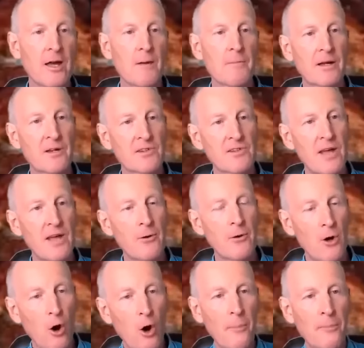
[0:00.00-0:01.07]
because they were
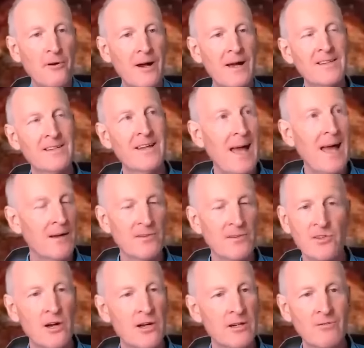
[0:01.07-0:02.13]
operating
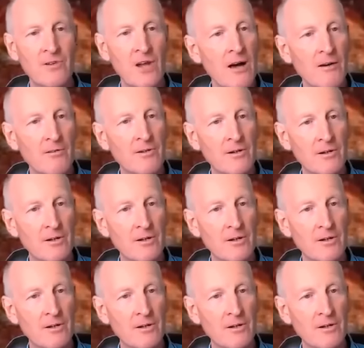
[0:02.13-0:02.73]
outside of love.